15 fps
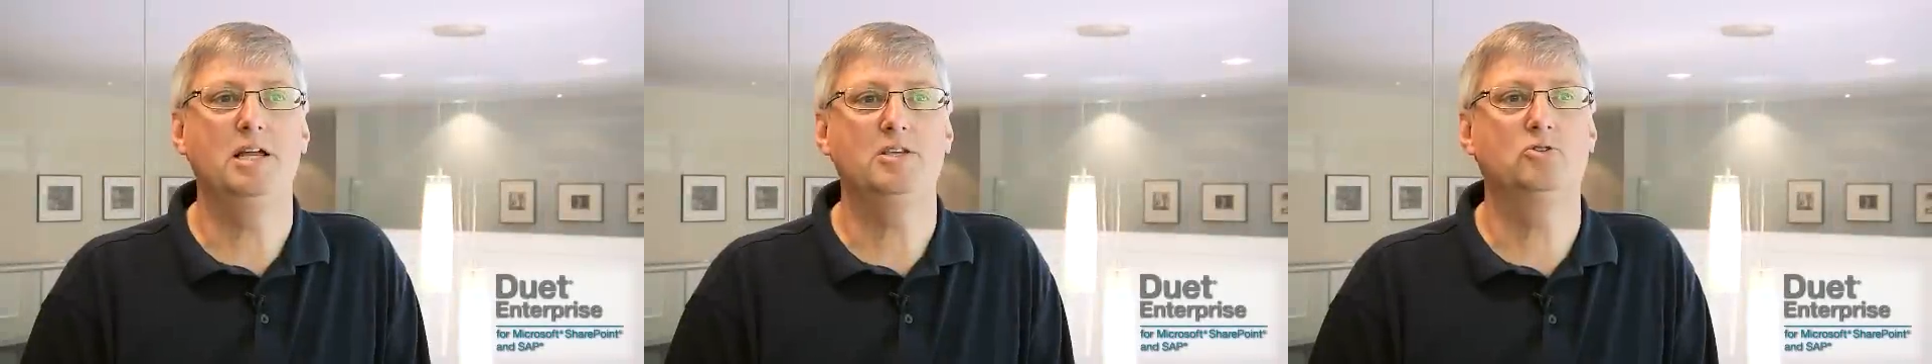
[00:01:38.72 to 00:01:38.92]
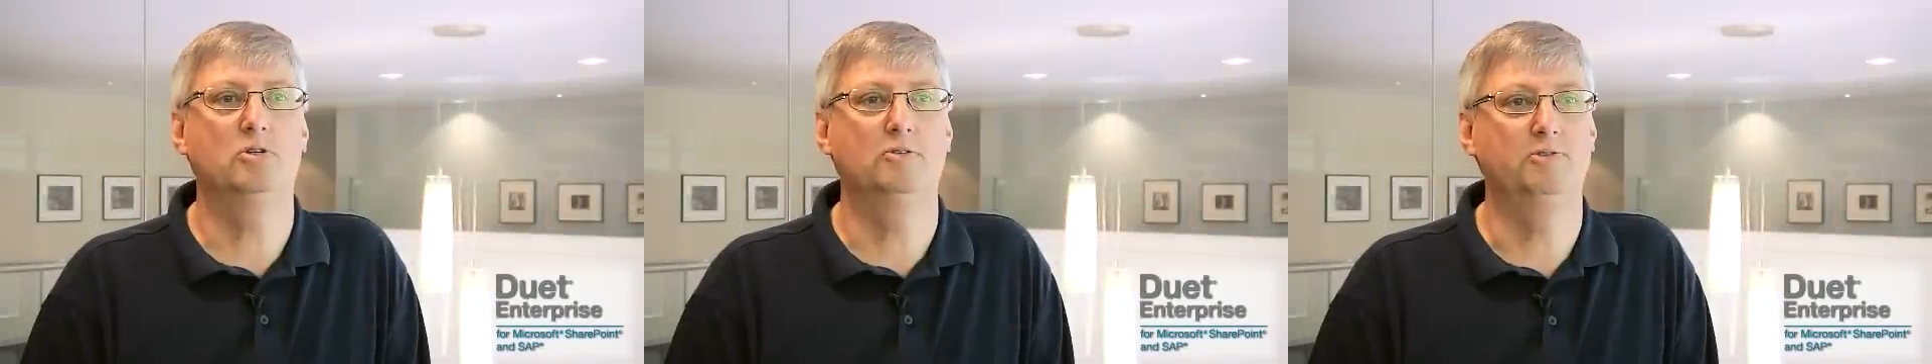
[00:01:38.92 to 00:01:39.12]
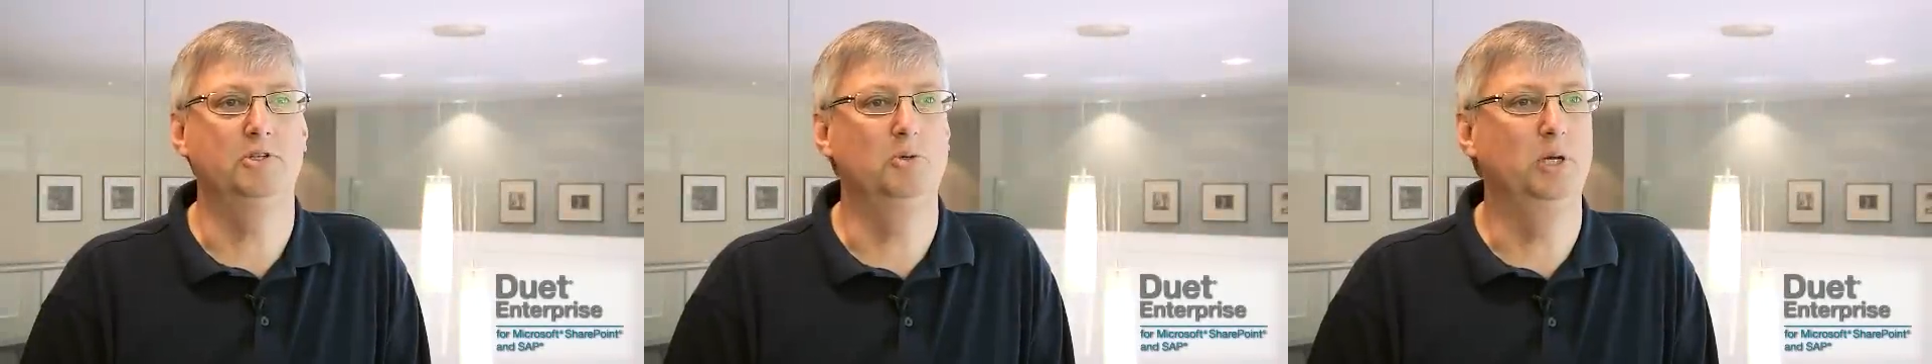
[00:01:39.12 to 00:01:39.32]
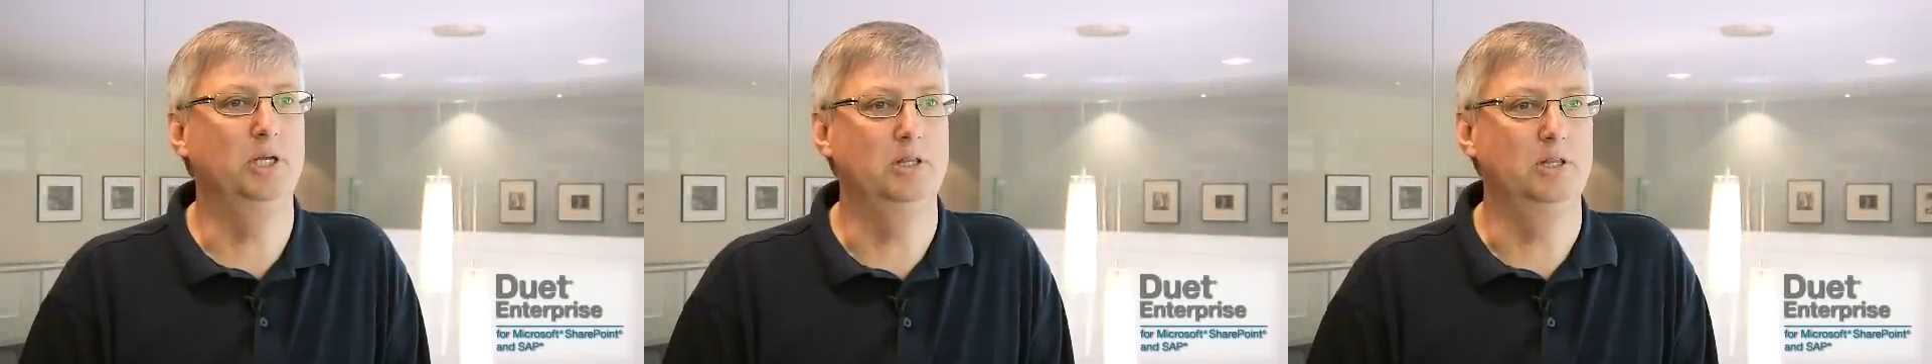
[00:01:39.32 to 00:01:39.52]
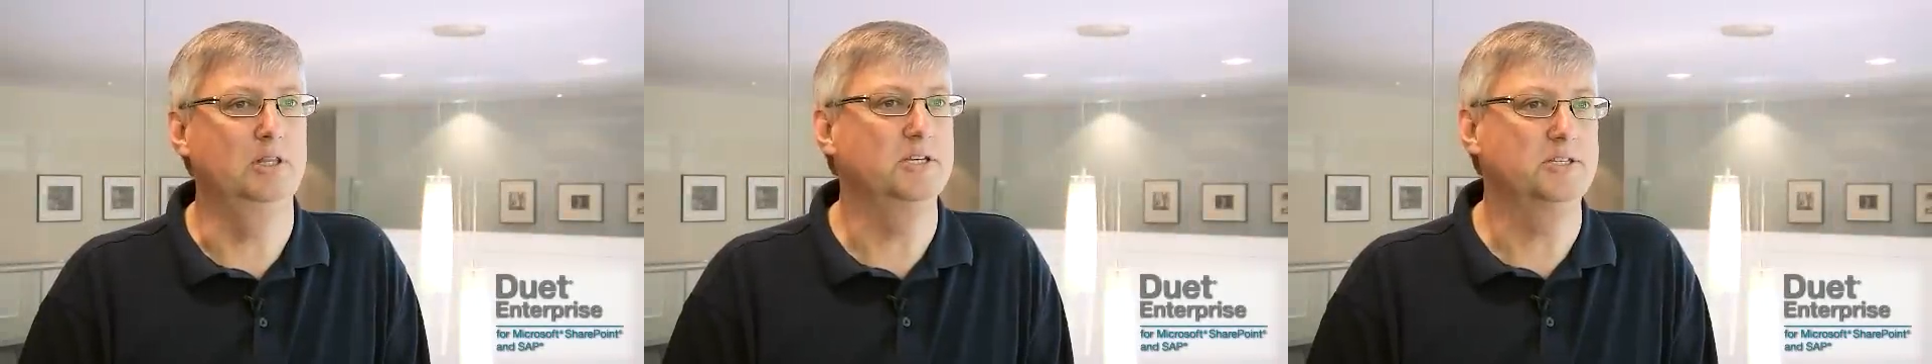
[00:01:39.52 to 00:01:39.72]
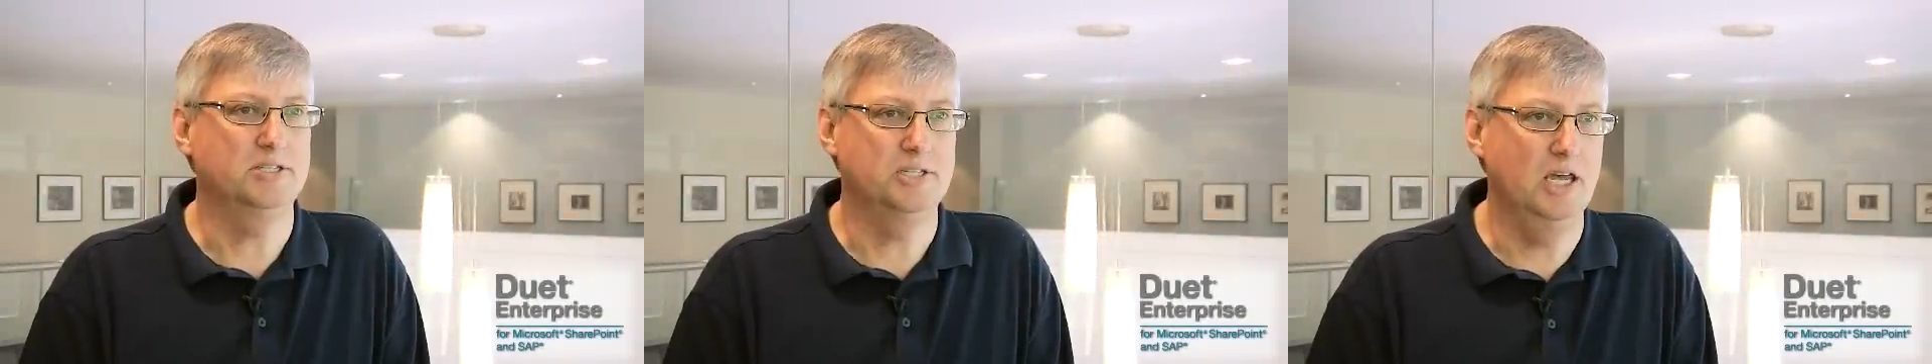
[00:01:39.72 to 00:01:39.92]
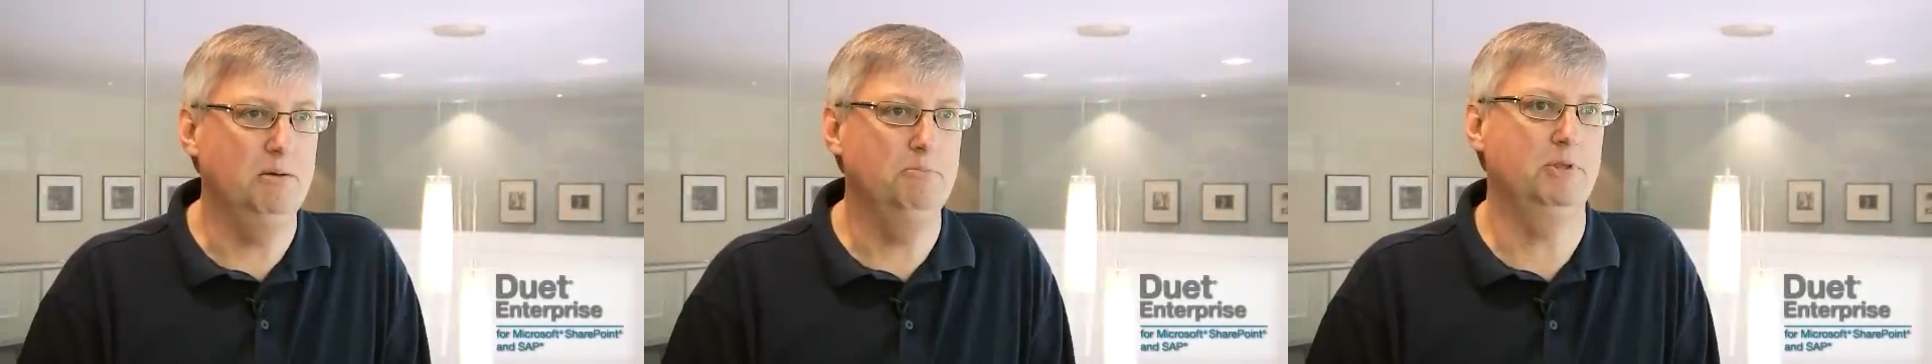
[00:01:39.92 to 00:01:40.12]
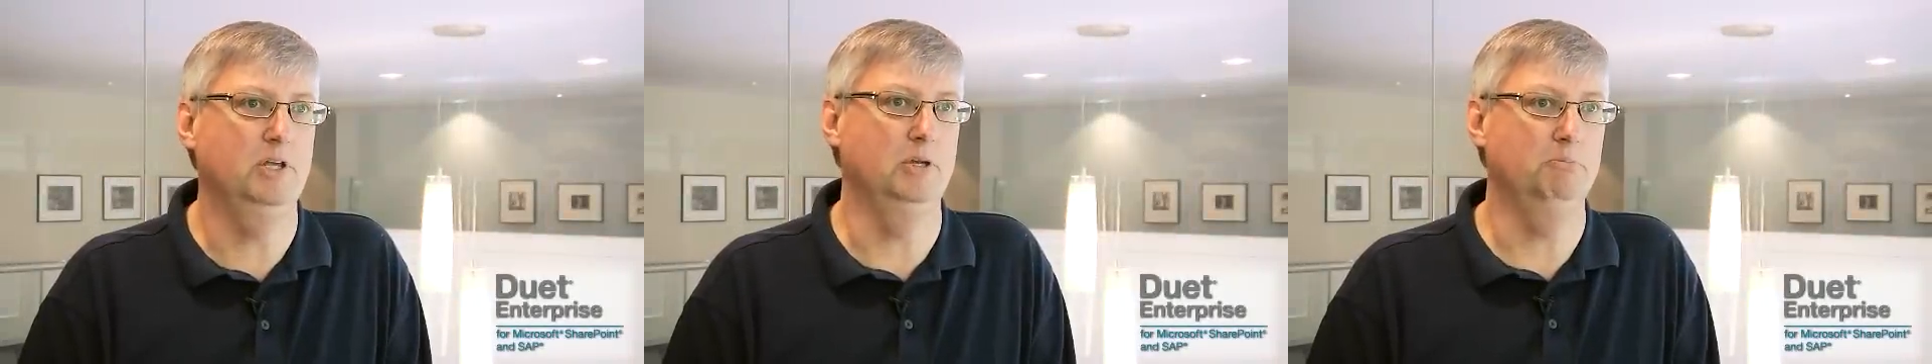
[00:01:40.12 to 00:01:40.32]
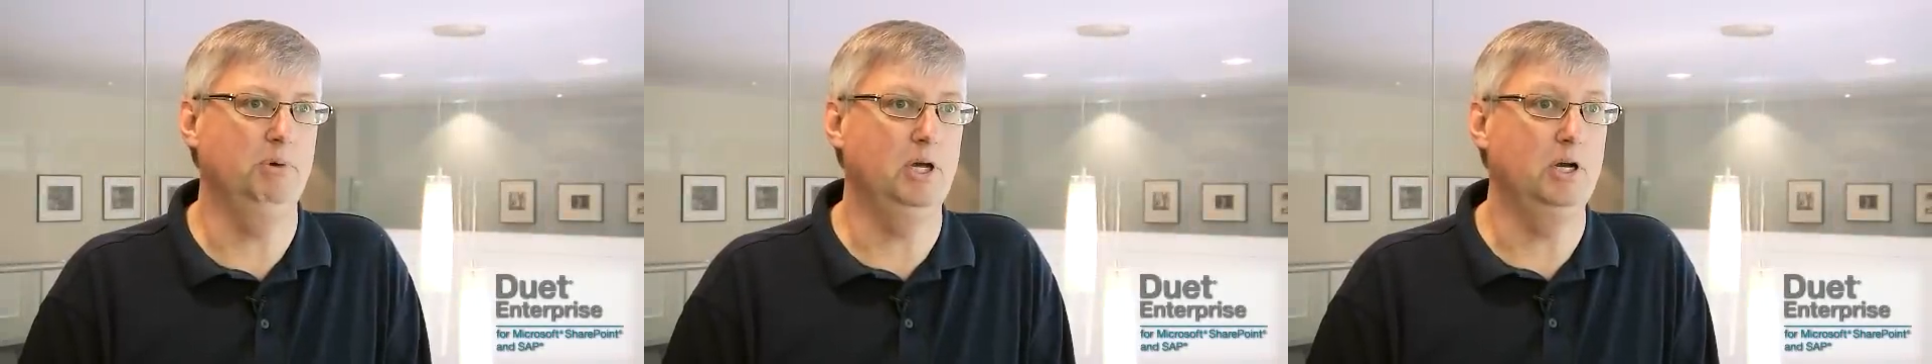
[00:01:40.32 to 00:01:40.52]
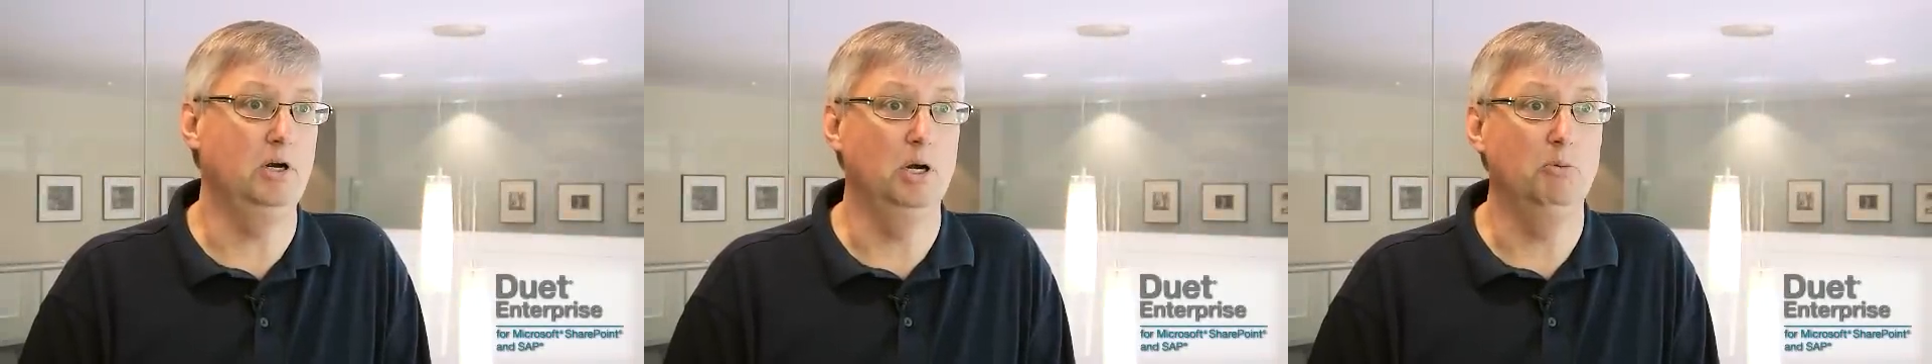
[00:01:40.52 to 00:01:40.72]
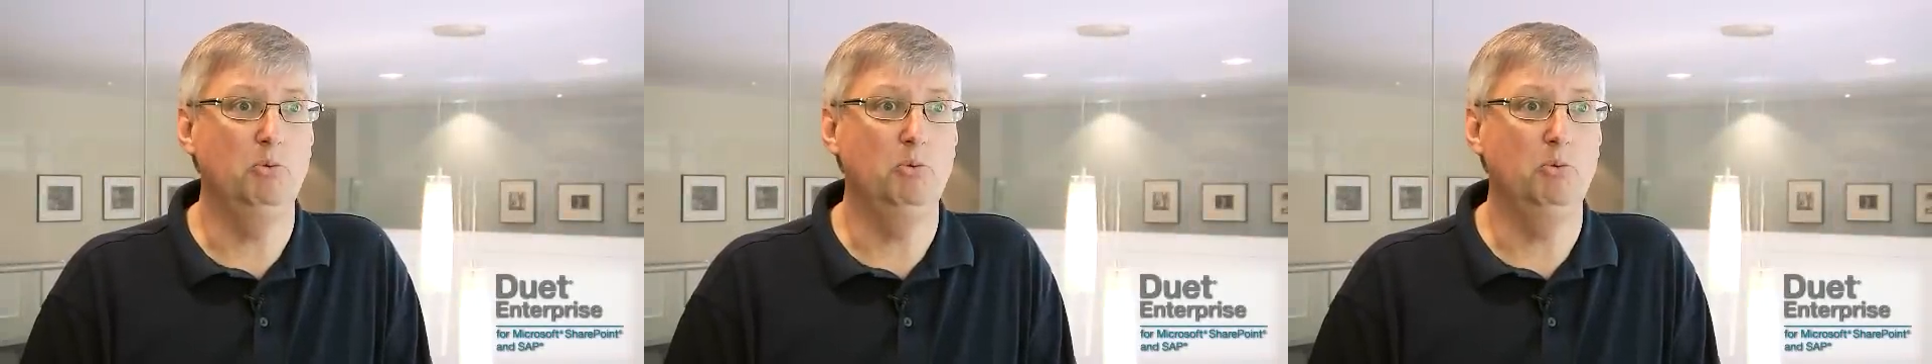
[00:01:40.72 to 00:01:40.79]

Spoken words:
that's sort of doing the same thing better,